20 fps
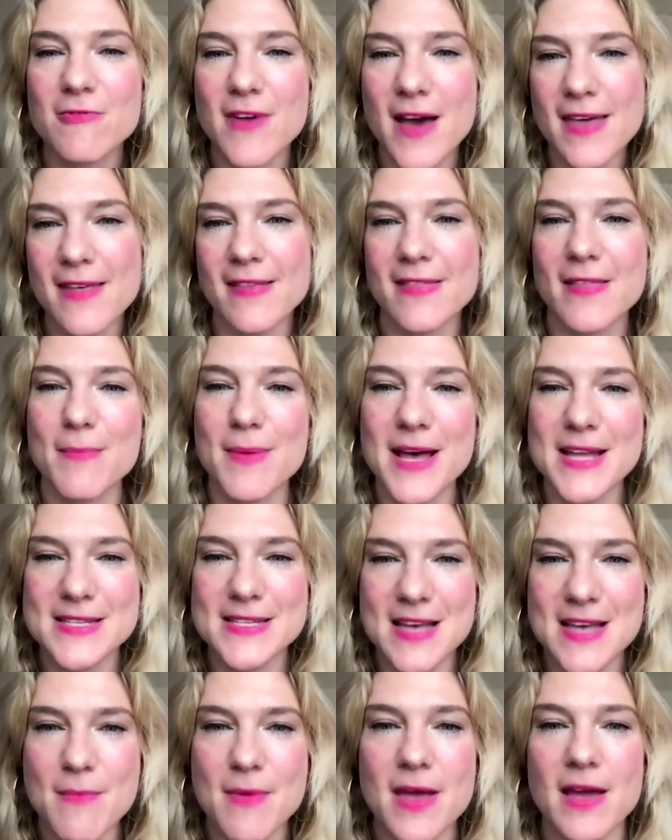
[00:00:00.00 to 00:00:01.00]
Fighting the
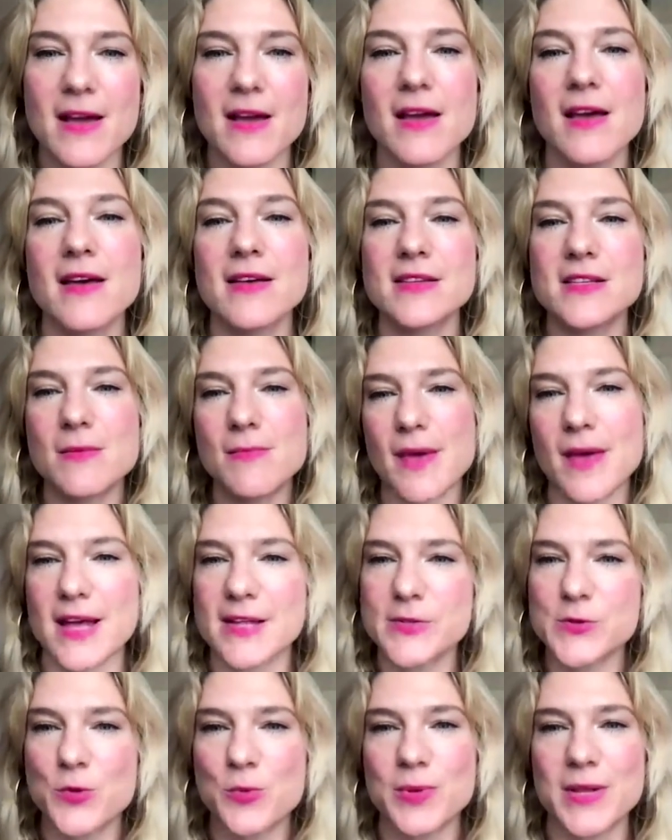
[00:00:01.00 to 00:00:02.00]
pandemic
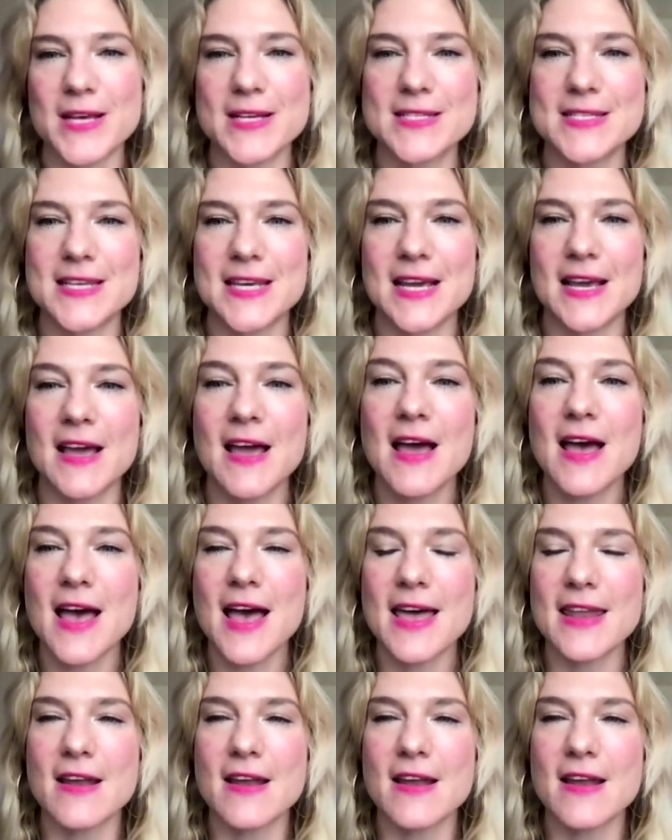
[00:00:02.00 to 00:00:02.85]
demands replacing